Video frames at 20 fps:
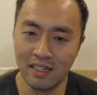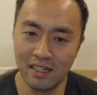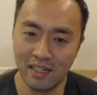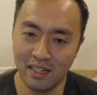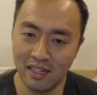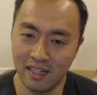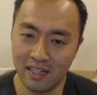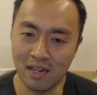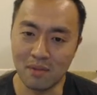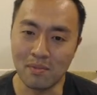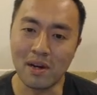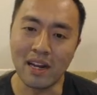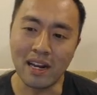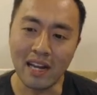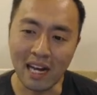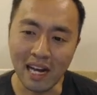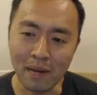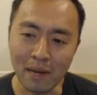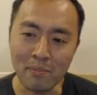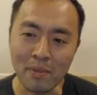Come on,
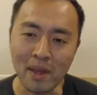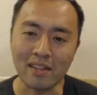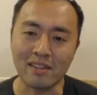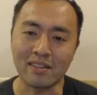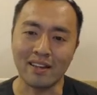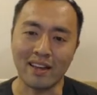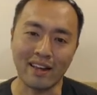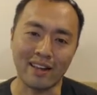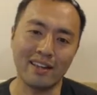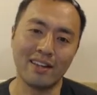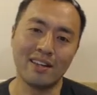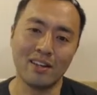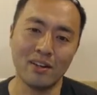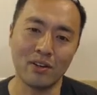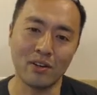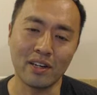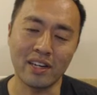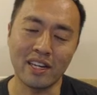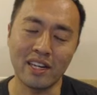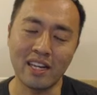I make tech,
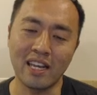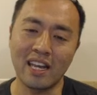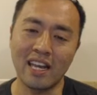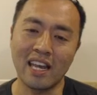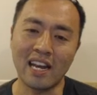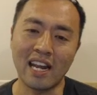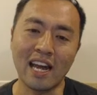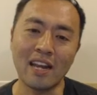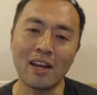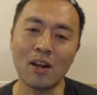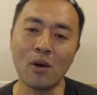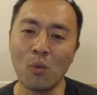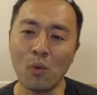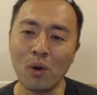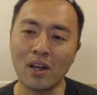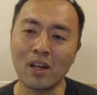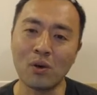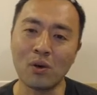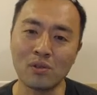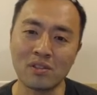okay, and I know
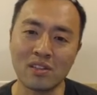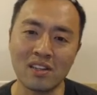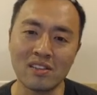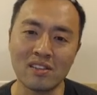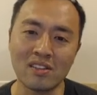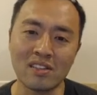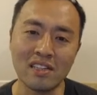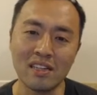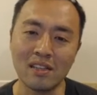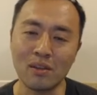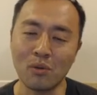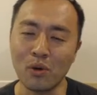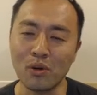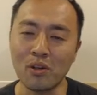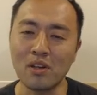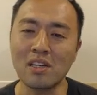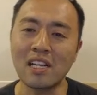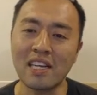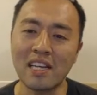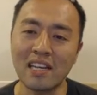what goes on underneath. When you
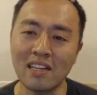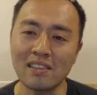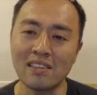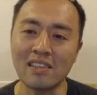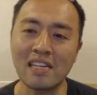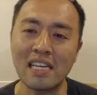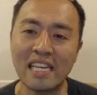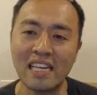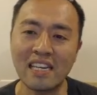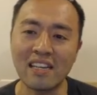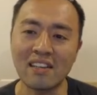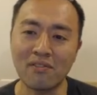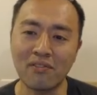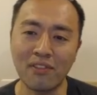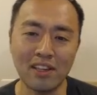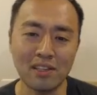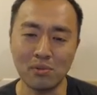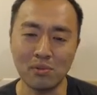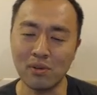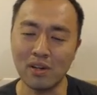click on delete on
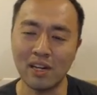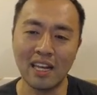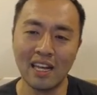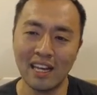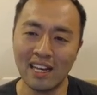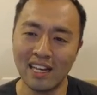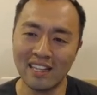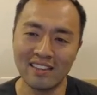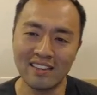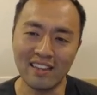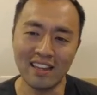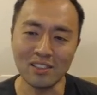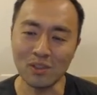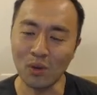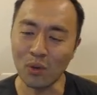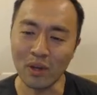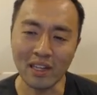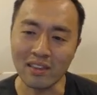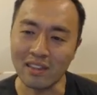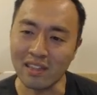Facebook, things don't
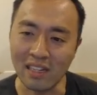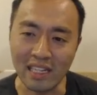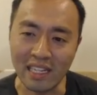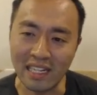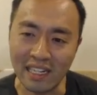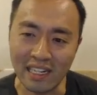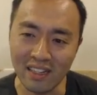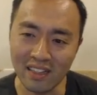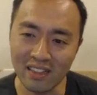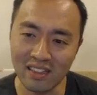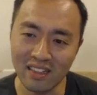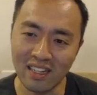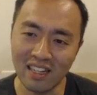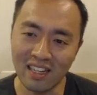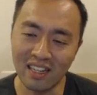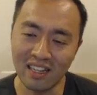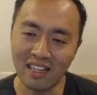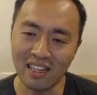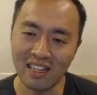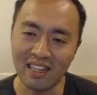get deleted.
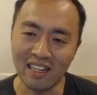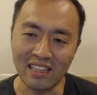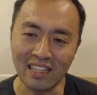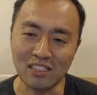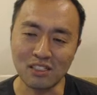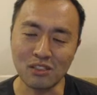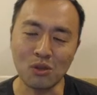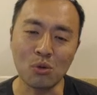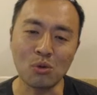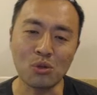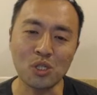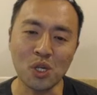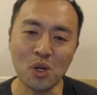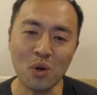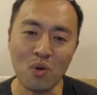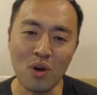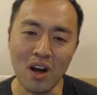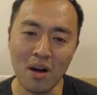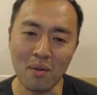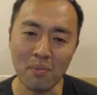They just don't show
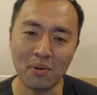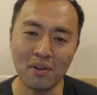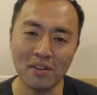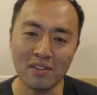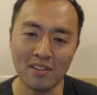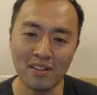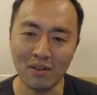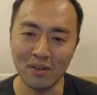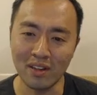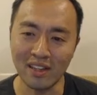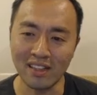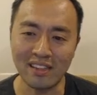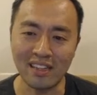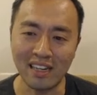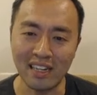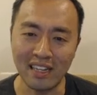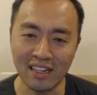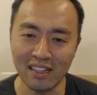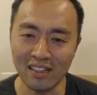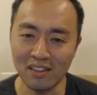up. They don't get
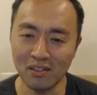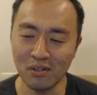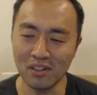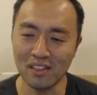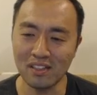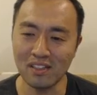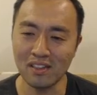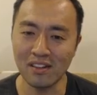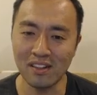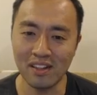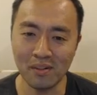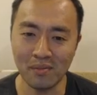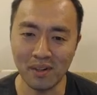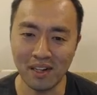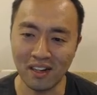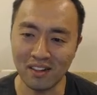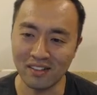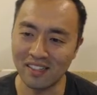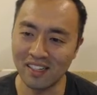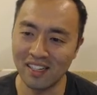deleted. What are you talking
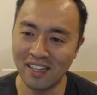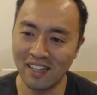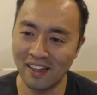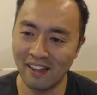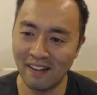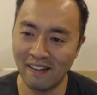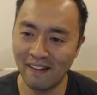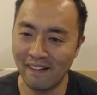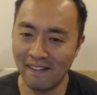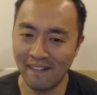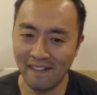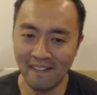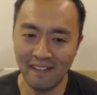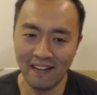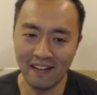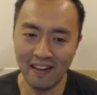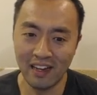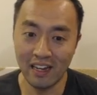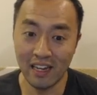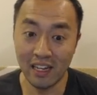about?
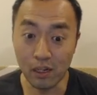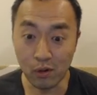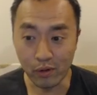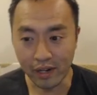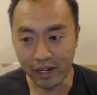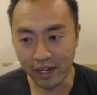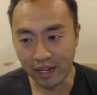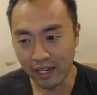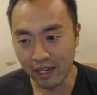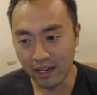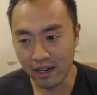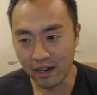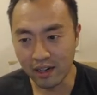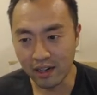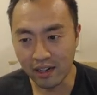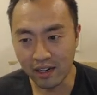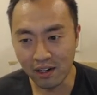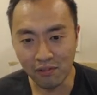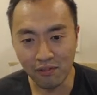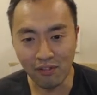Anyway,
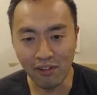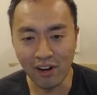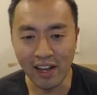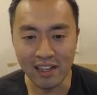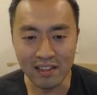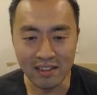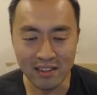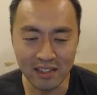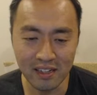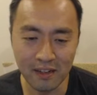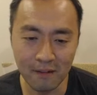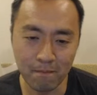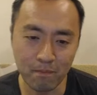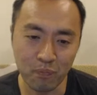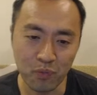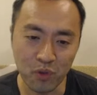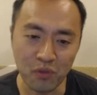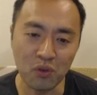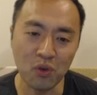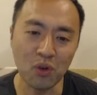enough rant.
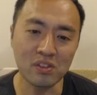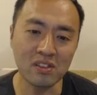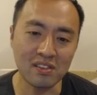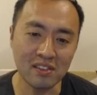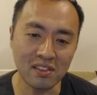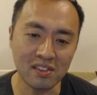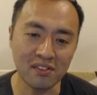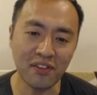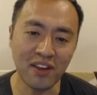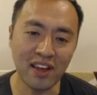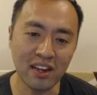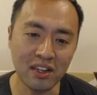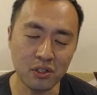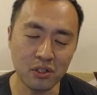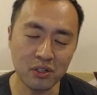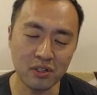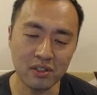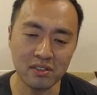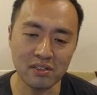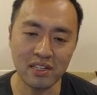Of course, the
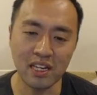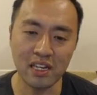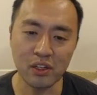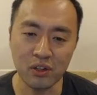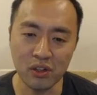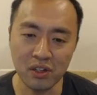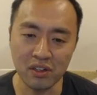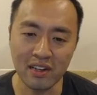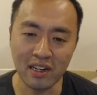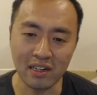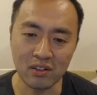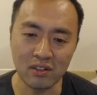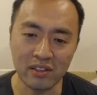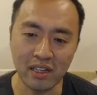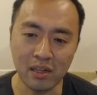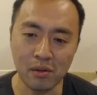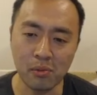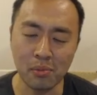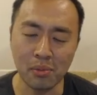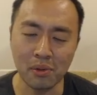disadvantage is that you need technical
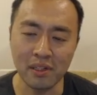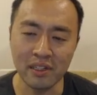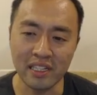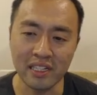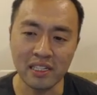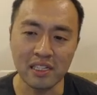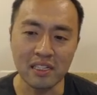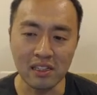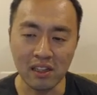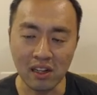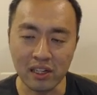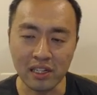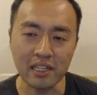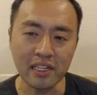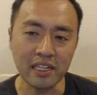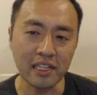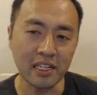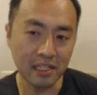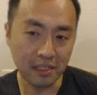capability. Luckily,